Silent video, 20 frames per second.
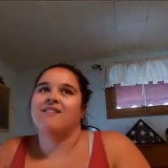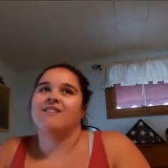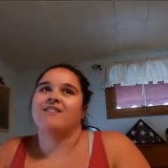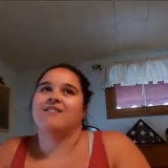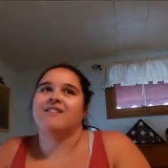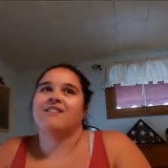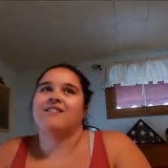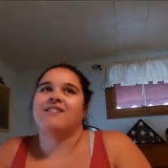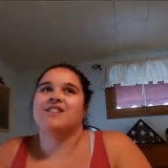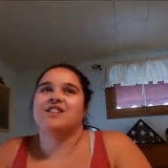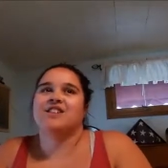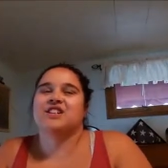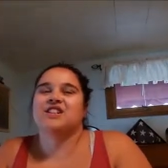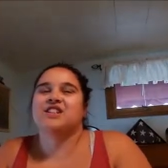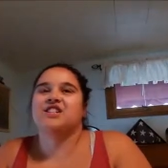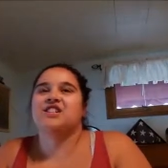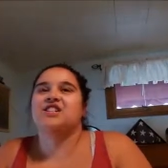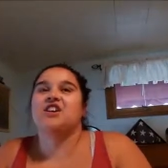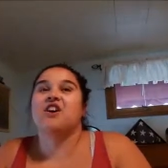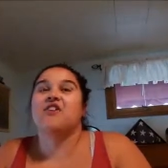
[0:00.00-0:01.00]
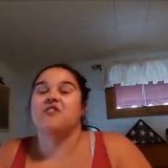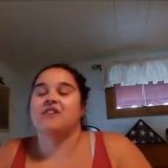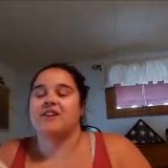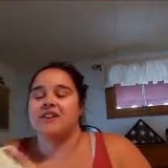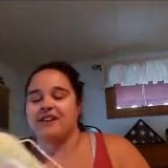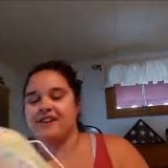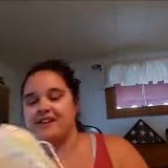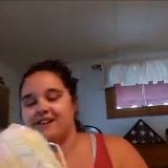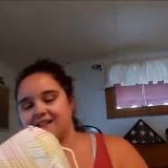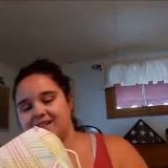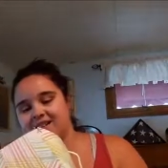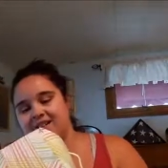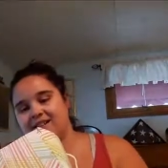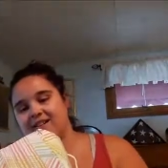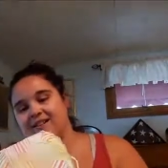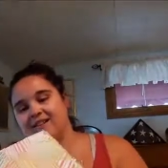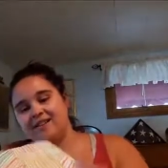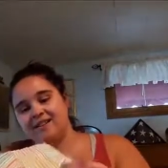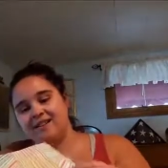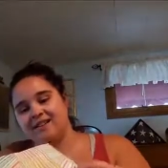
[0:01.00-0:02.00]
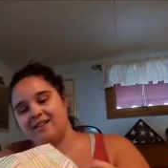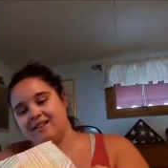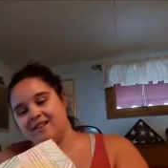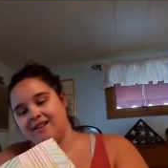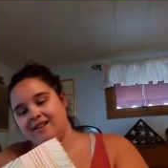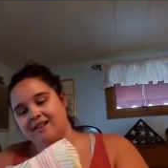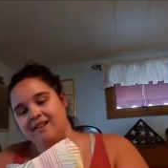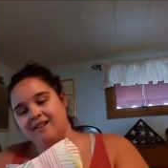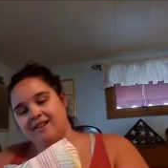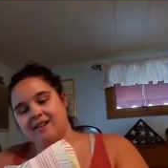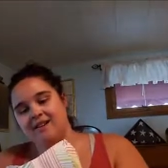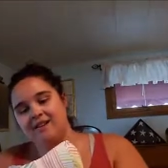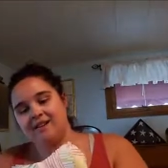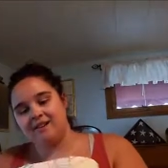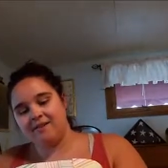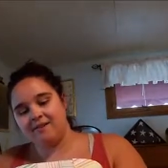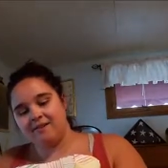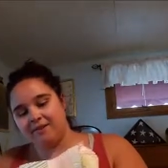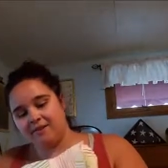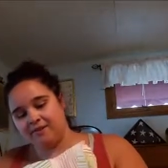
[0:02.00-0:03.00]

Hold on, let's just show you.